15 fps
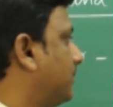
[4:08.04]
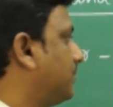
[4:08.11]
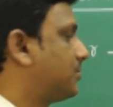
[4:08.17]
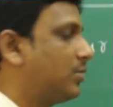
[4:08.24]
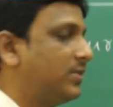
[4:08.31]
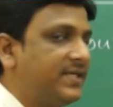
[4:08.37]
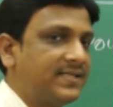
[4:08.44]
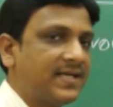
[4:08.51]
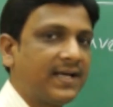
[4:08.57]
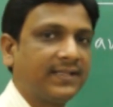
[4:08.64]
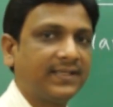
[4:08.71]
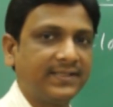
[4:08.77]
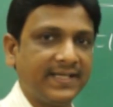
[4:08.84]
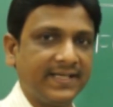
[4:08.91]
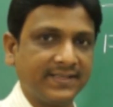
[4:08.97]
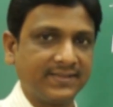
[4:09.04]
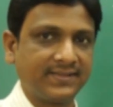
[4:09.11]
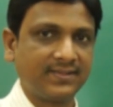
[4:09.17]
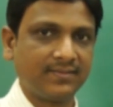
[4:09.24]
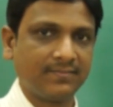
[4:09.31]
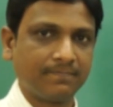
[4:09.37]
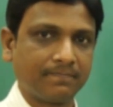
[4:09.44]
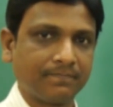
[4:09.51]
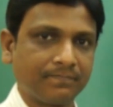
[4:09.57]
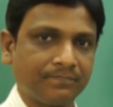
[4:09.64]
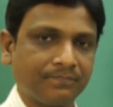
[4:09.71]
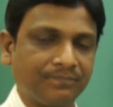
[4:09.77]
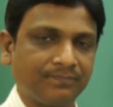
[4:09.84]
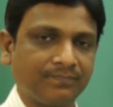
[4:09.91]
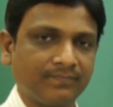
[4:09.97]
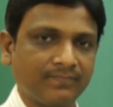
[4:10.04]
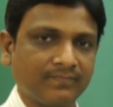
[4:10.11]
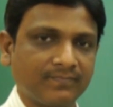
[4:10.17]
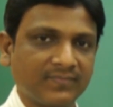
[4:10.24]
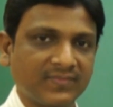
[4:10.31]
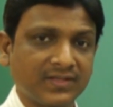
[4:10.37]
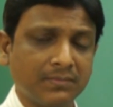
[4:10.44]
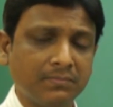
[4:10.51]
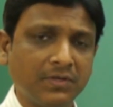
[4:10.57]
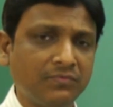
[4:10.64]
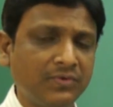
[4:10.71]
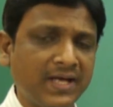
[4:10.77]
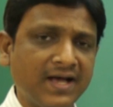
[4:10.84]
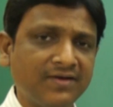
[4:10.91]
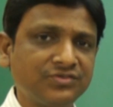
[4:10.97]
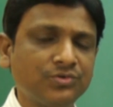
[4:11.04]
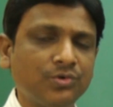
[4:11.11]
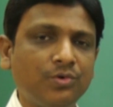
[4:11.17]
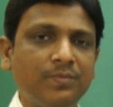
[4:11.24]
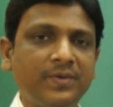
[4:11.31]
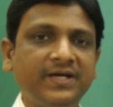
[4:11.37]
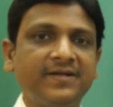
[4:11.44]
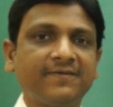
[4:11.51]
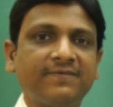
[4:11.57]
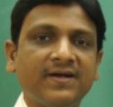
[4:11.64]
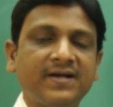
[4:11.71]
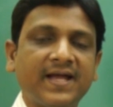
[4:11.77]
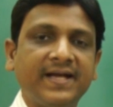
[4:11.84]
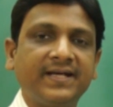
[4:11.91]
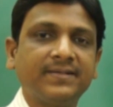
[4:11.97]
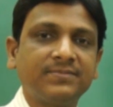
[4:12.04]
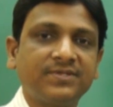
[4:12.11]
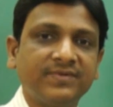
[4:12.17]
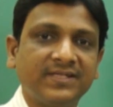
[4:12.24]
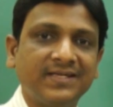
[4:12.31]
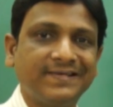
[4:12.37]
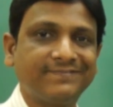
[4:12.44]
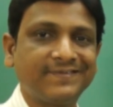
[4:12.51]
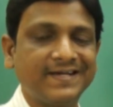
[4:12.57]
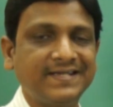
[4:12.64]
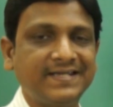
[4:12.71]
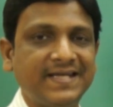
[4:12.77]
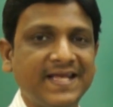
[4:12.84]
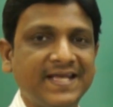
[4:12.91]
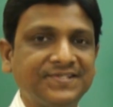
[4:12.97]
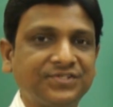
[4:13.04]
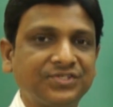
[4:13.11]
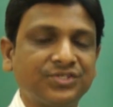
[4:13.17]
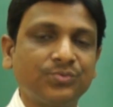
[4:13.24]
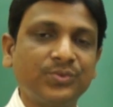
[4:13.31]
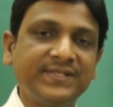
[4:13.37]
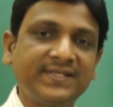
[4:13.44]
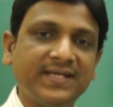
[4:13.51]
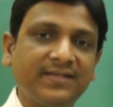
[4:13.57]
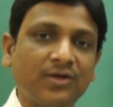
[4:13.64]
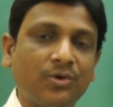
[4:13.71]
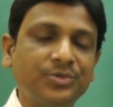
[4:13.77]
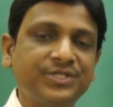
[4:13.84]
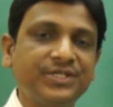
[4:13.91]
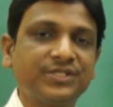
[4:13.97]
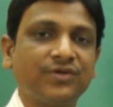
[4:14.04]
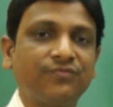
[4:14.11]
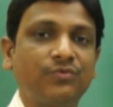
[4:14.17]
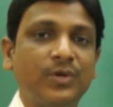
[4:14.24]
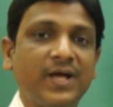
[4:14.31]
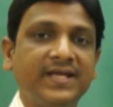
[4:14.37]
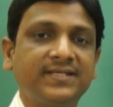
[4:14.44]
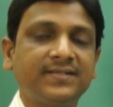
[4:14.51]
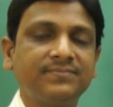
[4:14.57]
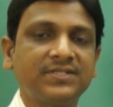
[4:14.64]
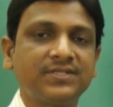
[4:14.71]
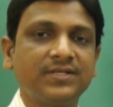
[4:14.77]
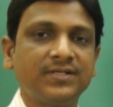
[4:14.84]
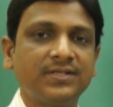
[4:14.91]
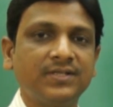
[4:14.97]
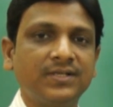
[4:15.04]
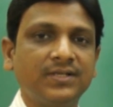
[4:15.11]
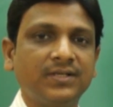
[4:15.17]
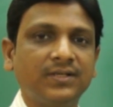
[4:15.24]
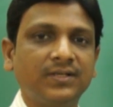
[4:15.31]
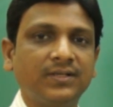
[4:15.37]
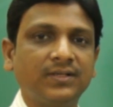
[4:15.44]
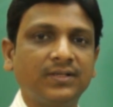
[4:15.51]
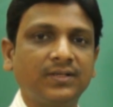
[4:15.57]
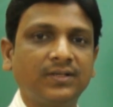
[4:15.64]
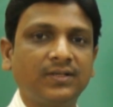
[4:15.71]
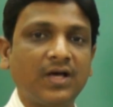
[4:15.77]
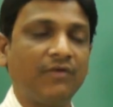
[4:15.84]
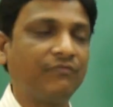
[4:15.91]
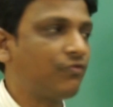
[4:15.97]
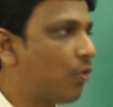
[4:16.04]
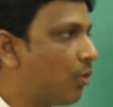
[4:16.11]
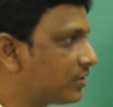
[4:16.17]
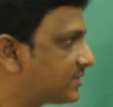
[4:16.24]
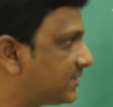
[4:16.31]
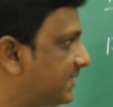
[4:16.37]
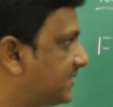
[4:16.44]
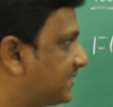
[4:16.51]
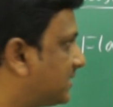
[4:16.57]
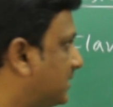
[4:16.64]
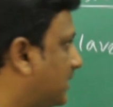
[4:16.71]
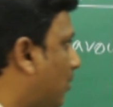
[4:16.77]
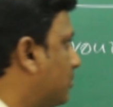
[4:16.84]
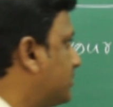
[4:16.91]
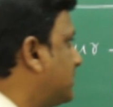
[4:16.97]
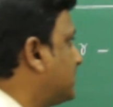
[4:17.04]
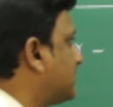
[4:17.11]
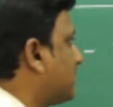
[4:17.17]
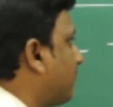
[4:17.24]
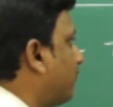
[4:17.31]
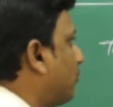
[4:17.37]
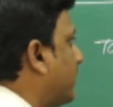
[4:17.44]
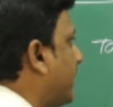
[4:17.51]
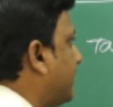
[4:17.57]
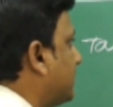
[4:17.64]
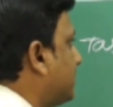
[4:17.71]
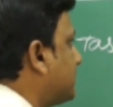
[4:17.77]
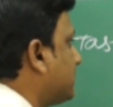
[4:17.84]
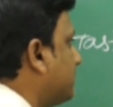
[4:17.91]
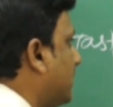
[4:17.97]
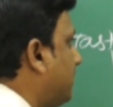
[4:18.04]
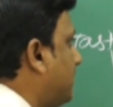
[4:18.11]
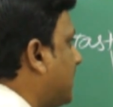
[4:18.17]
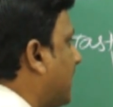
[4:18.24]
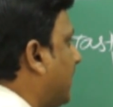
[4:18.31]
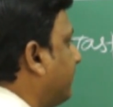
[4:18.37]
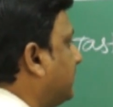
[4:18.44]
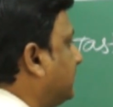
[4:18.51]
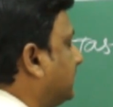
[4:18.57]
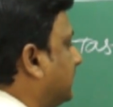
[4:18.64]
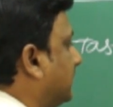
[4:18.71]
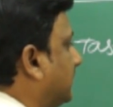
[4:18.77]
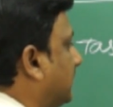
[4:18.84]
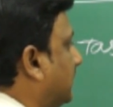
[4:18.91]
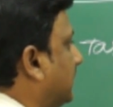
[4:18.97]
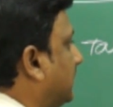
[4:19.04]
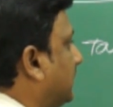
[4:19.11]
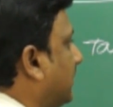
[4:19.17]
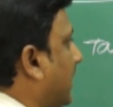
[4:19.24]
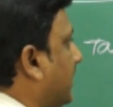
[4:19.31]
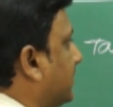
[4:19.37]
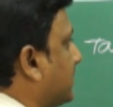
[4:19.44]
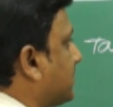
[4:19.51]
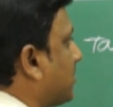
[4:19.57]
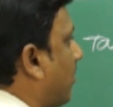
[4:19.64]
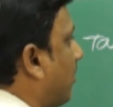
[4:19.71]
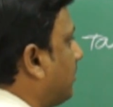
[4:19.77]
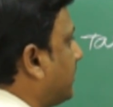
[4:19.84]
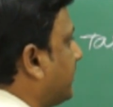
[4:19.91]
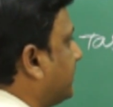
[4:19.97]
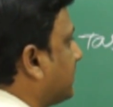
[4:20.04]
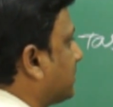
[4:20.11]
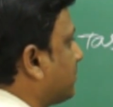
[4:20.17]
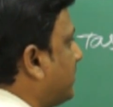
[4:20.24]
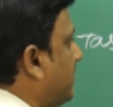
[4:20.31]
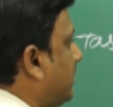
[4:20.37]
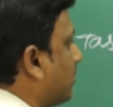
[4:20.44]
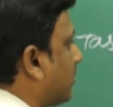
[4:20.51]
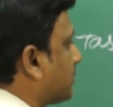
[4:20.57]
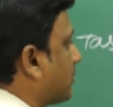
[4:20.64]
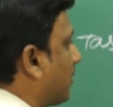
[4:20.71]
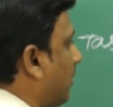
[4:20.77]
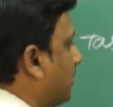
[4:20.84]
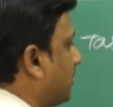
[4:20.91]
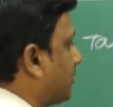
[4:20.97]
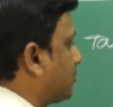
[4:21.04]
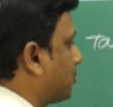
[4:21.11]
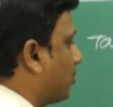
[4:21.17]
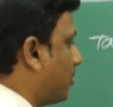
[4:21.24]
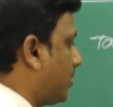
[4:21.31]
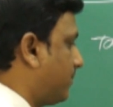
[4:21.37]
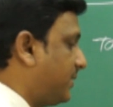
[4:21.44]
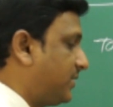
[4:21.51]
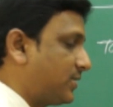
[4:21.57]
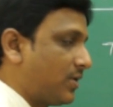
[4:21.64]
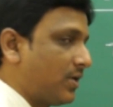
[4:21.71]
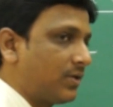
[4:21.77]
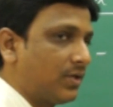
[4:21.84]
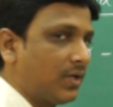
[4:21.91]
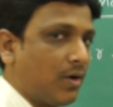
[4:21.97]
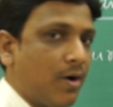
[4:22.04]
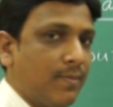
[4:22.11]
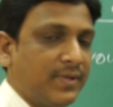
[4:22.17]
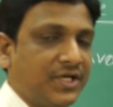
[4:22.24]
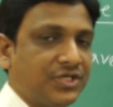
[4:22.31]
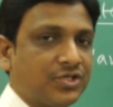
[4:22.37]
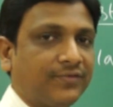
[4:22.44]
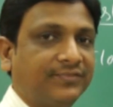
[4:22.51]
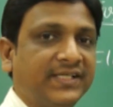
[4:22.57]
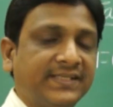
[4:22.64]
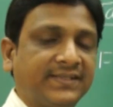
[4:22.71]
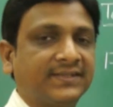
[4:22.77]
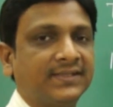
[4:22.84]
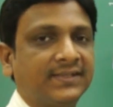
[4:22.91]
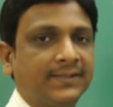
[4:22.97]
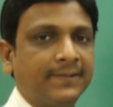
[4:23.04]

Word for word: So these are the taste. But we have so many different items with different tastes. We say thousands of food items. Of course, these thousands of food items may be having the either sweet or salt or sour or bitter or a combination of this.